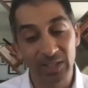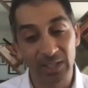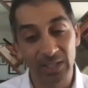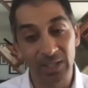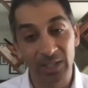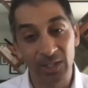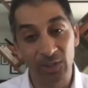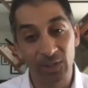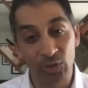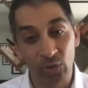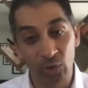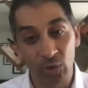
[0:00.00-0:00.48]
in
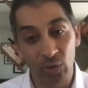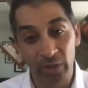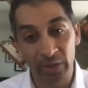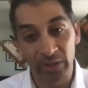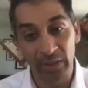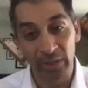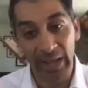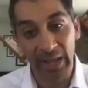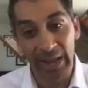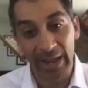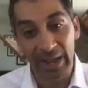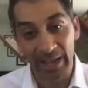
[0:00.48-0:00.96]
controlling
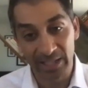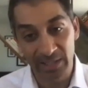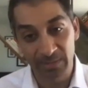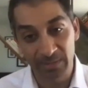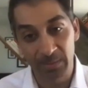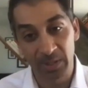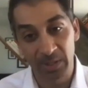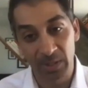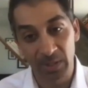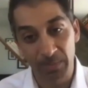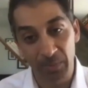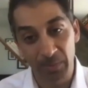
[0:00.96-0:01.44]
the
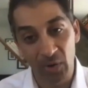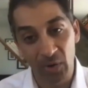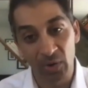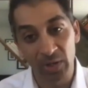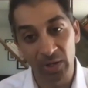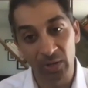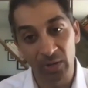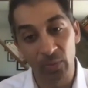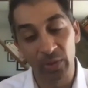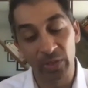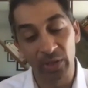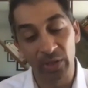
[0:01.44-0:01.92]
asthma
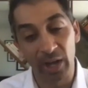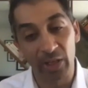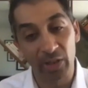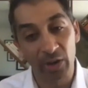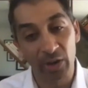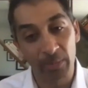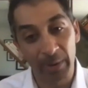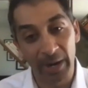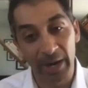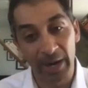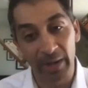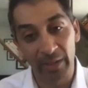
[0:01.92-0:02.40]
component with
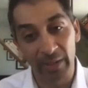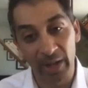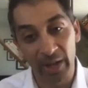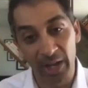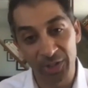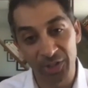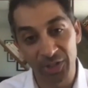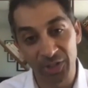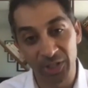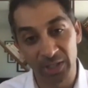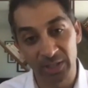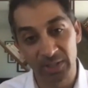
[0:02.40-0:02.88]
other
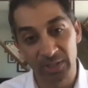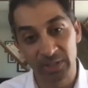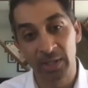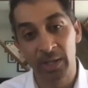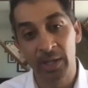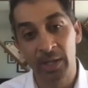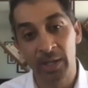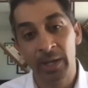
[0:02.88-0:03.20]
biologics,